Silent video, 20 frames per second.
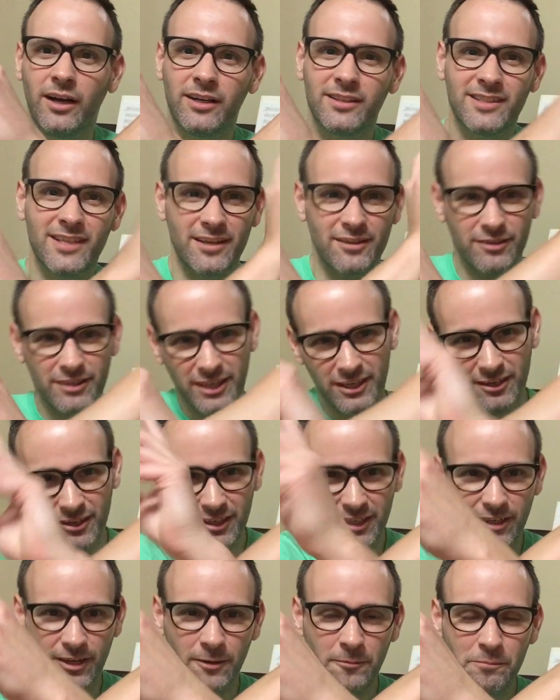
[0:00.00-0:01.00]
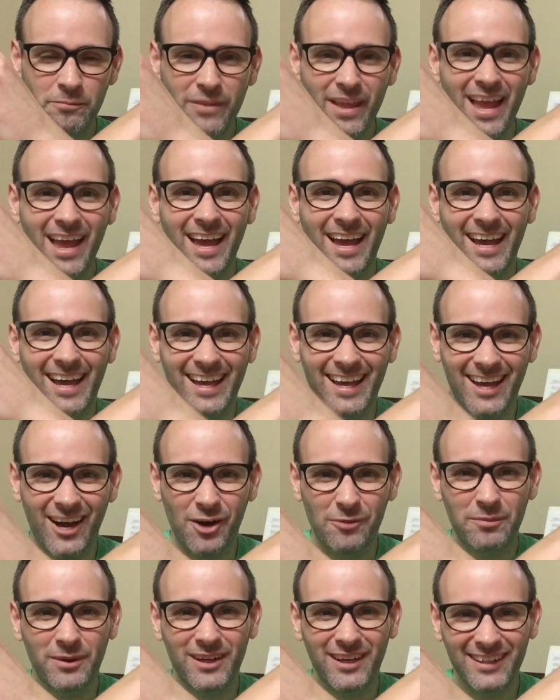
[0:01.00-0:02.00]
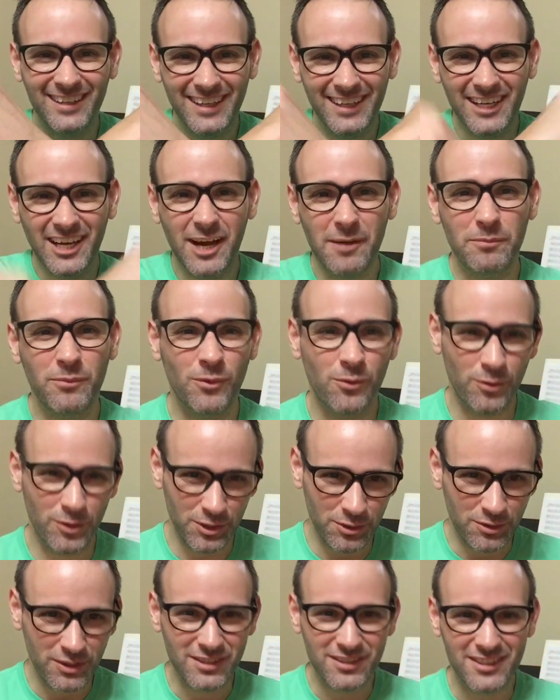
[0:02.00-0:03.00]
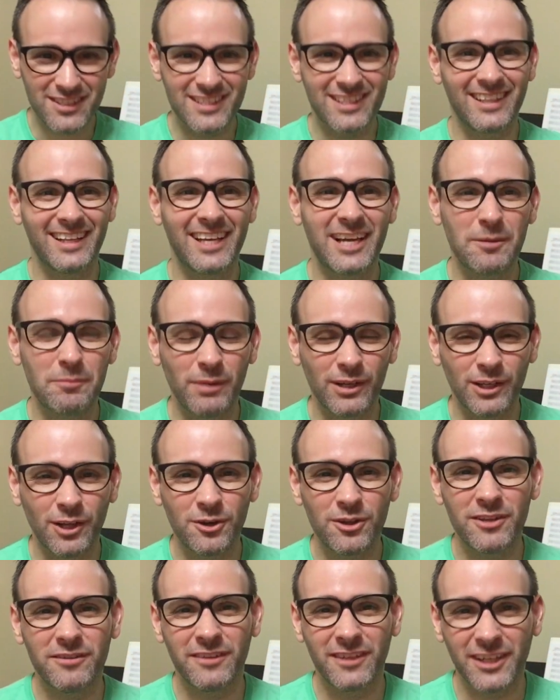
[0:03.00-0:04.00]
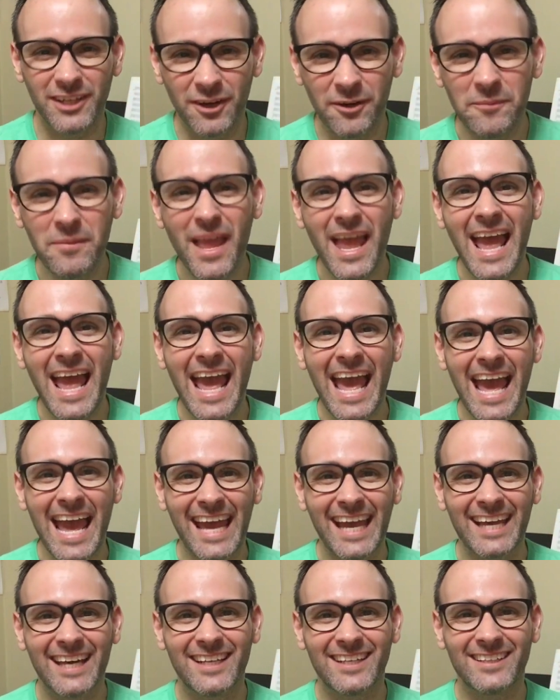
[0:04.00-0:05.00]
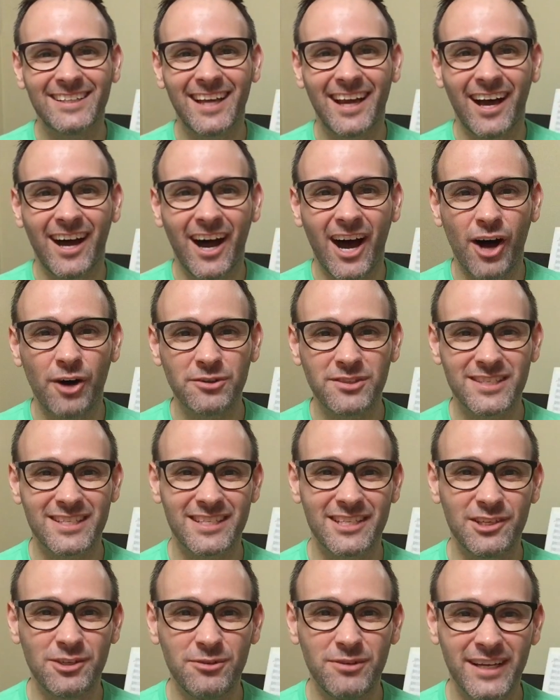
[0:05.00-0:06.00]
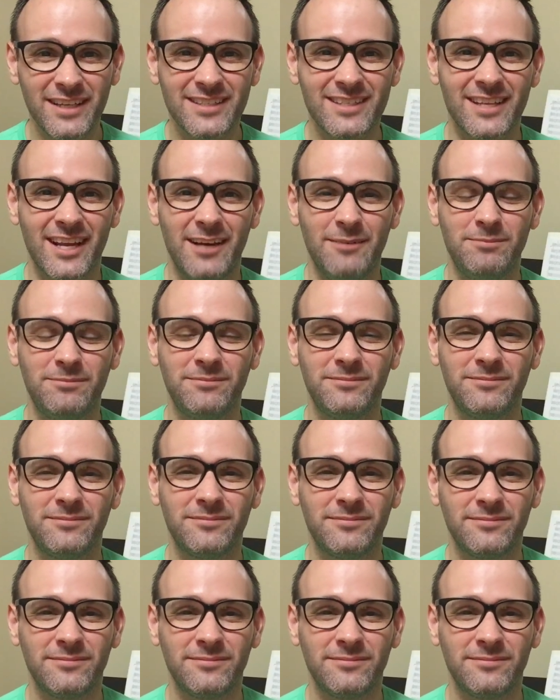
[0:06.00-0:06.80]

It's either here or here. I'll put a link up, or you can just link below the video. And I'll see you next time.